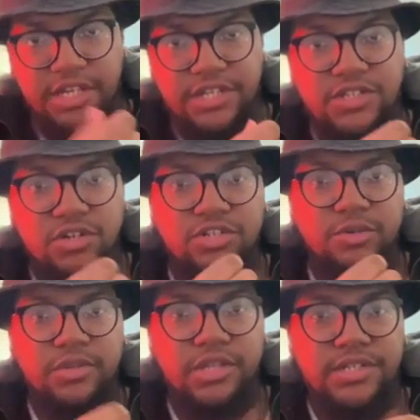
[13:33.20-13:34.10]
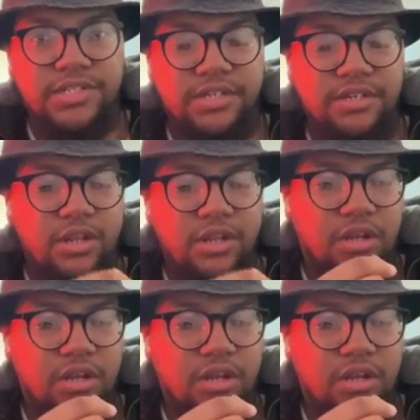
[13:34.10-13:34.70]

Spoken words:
easier to release it